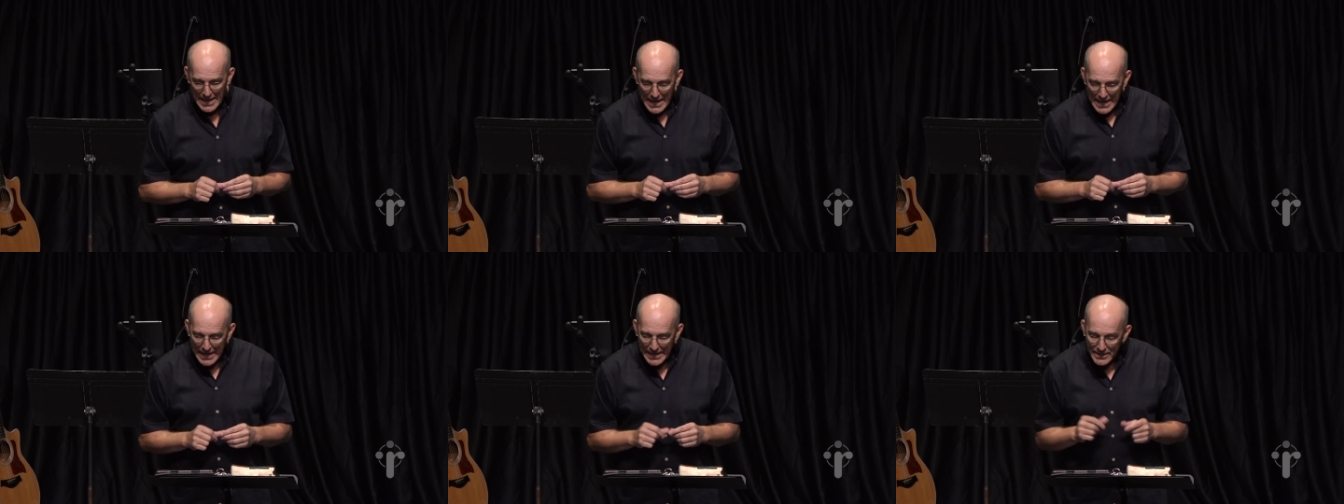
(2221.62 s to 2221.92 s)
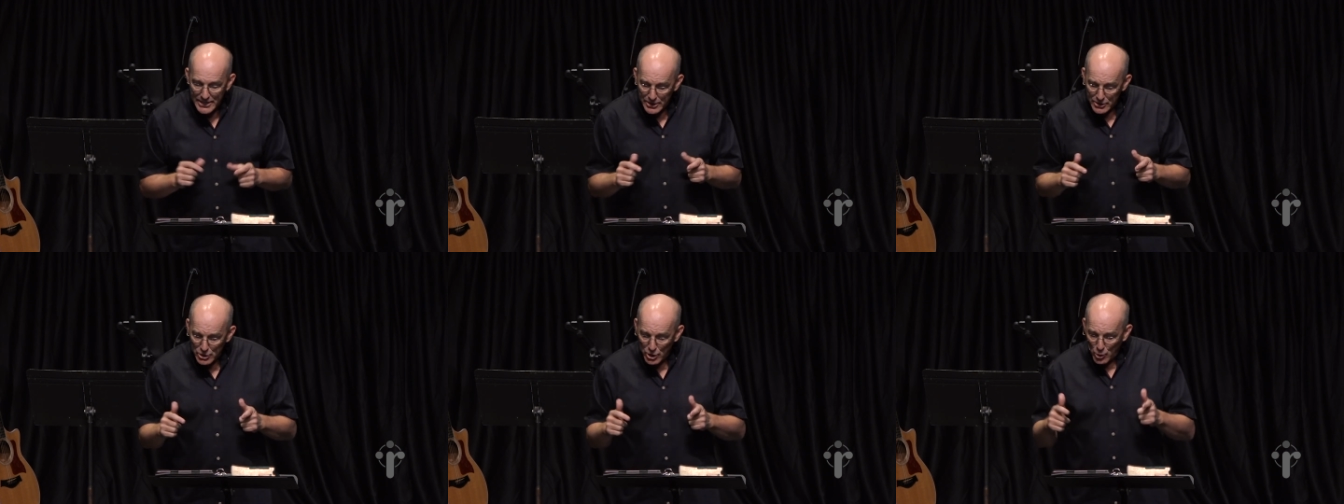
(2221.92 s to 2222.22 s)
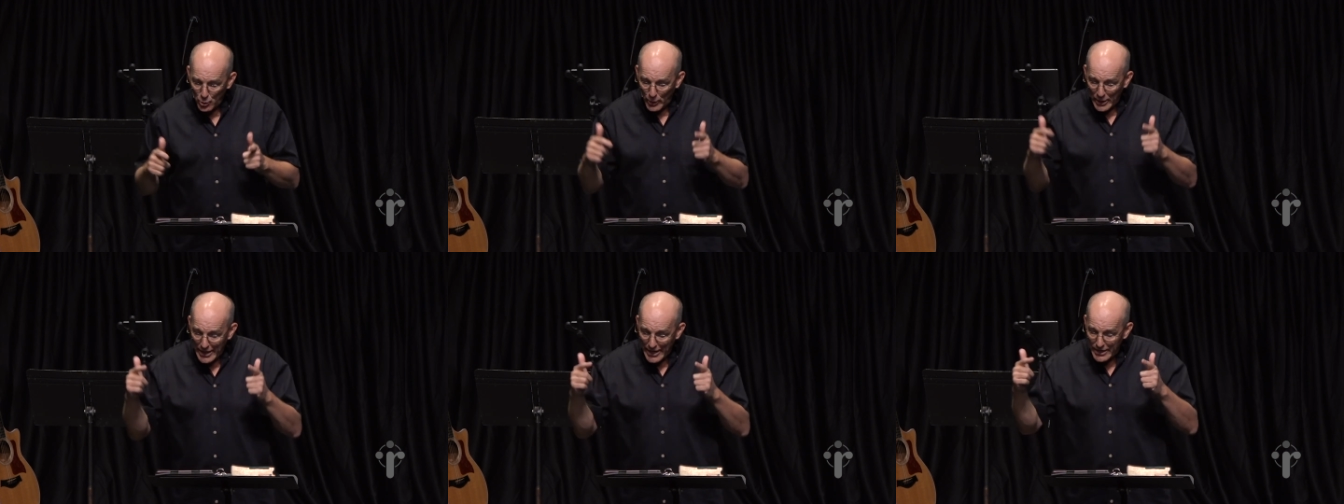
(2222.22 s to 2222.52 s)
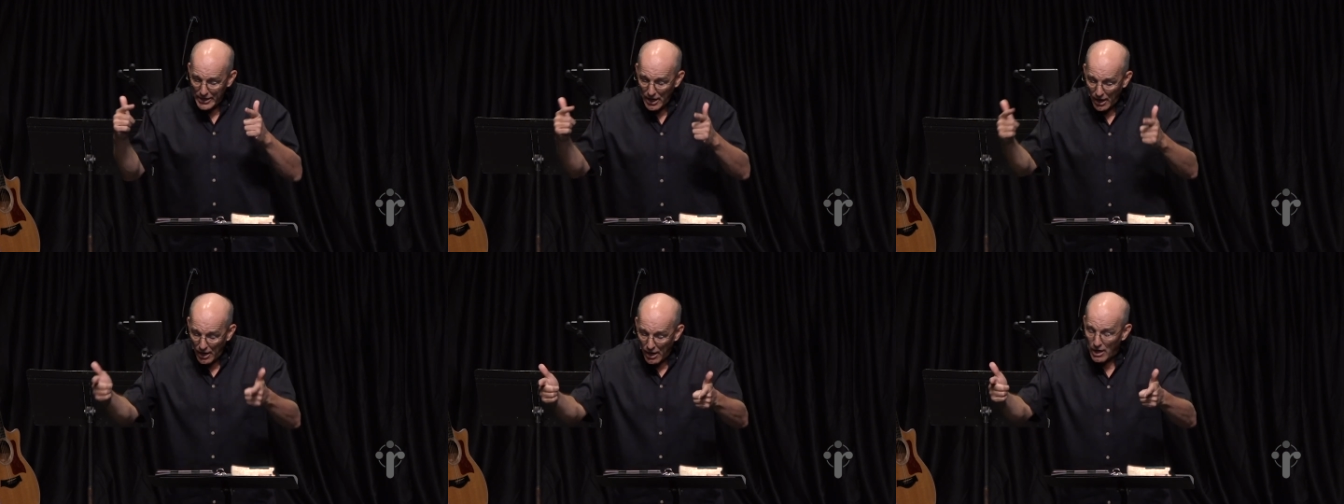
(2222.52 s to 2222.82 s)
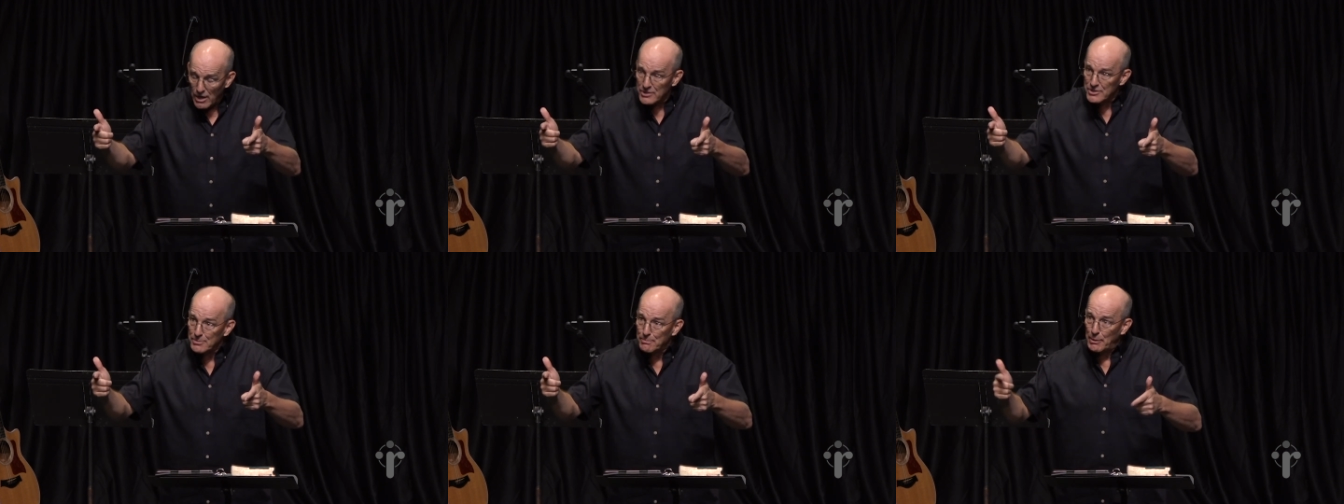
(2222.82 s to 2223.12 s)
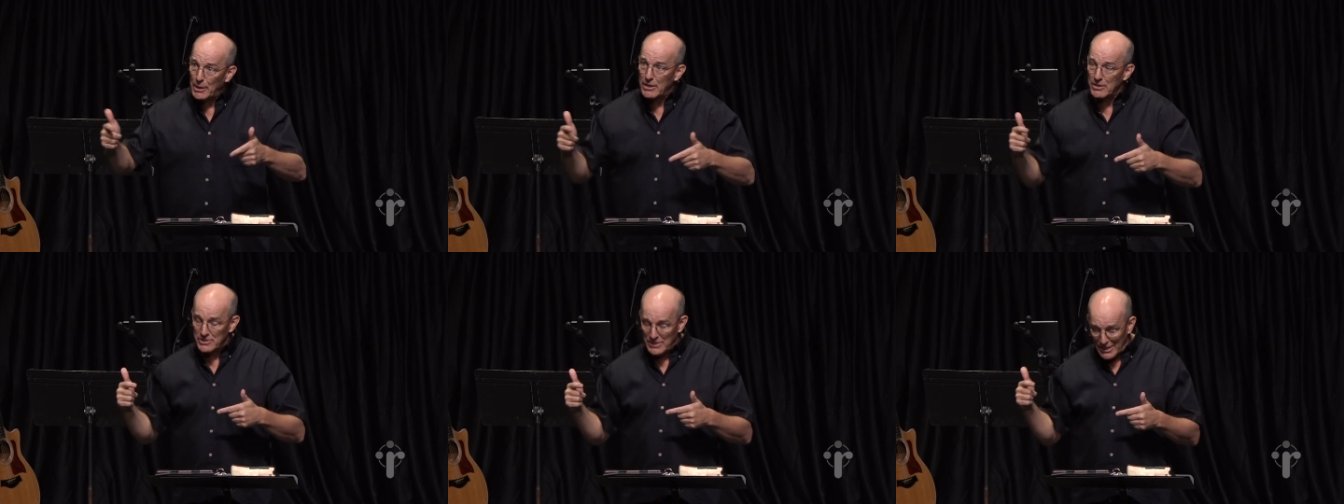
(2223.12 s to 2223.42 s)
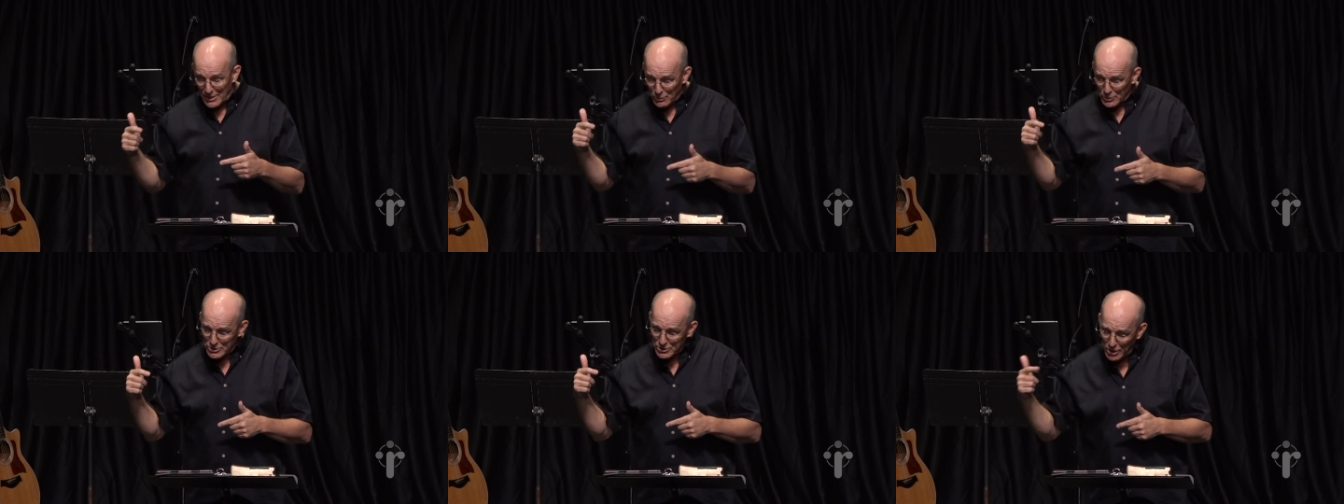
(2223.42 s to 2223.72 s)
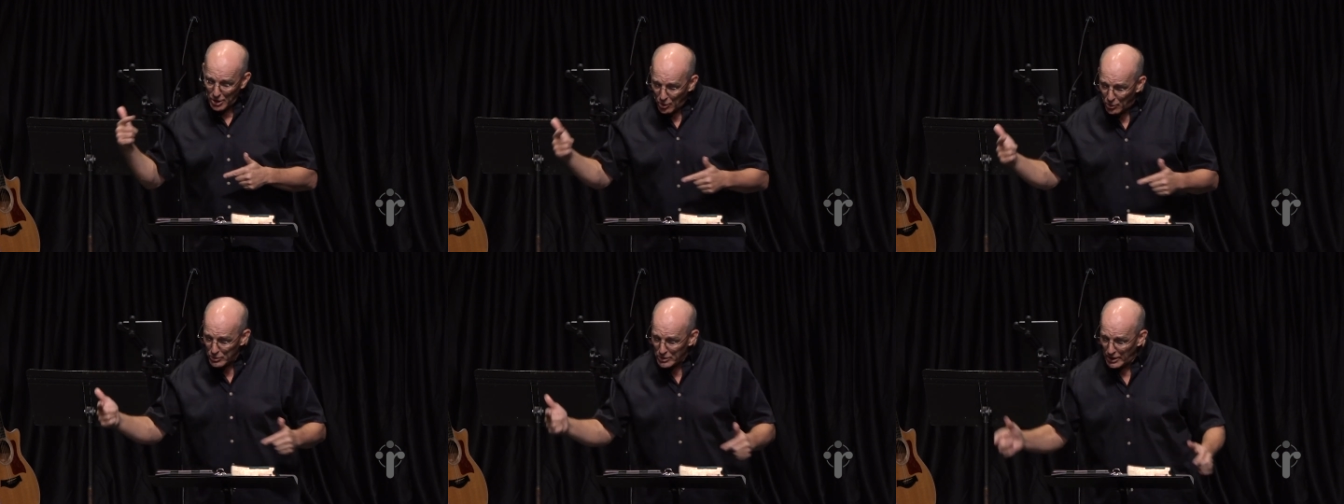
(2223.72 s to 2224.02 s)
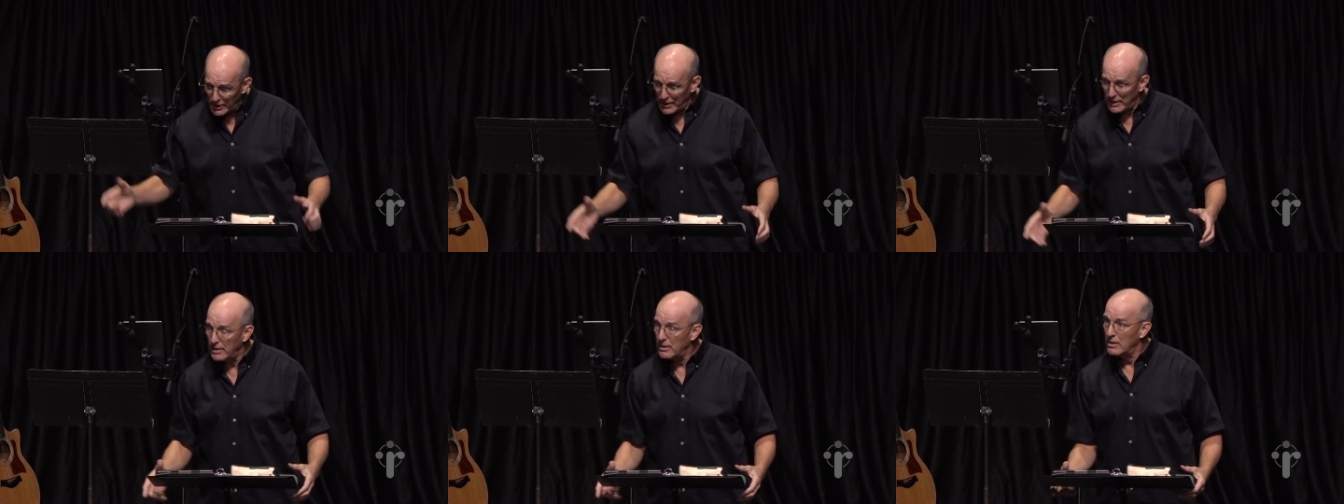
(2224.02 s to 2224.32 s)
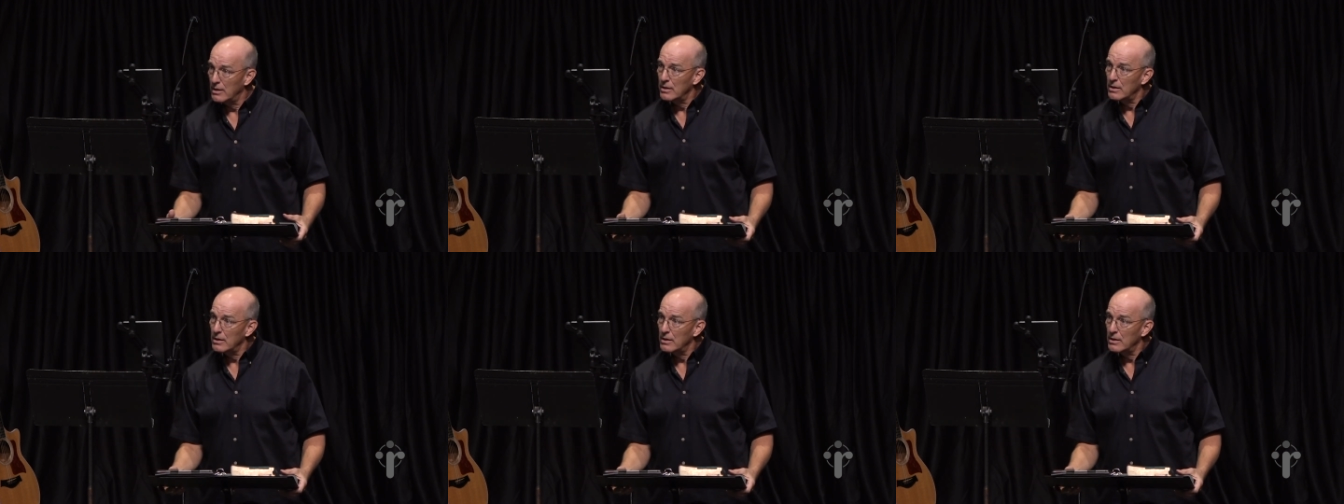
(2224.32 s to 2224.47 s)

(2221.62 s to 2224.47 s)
He didn't create us because he was lonely